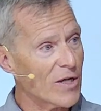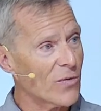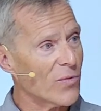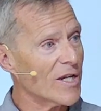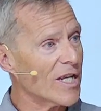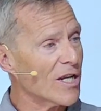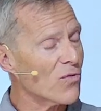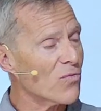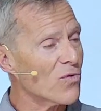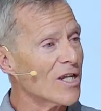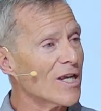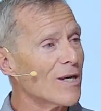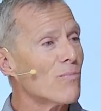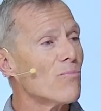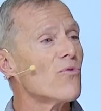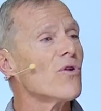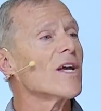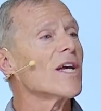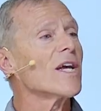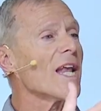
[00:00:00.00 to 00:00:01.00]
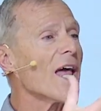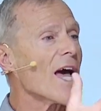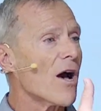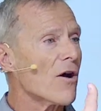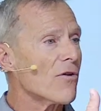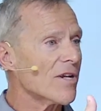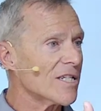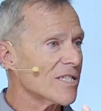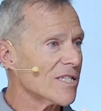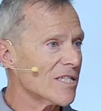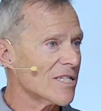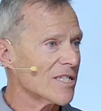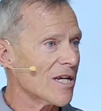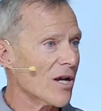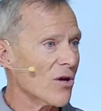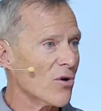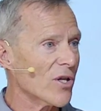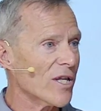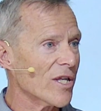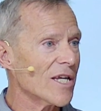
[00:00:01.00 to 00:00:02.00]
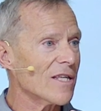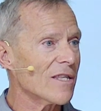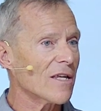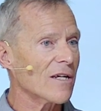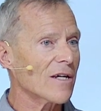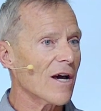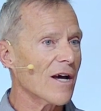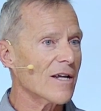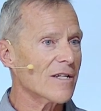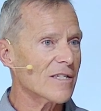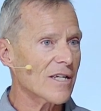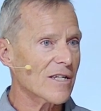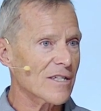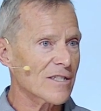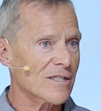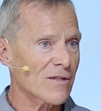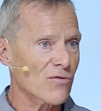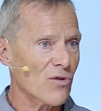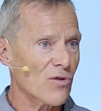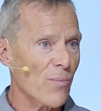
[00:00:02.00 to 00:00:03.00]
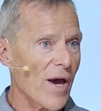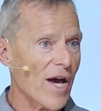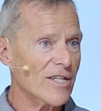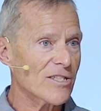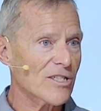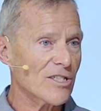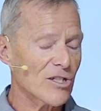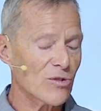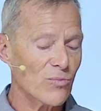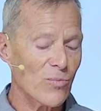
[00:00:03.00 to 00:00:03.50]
We didn't really bring it out necessarily in the context of the passage,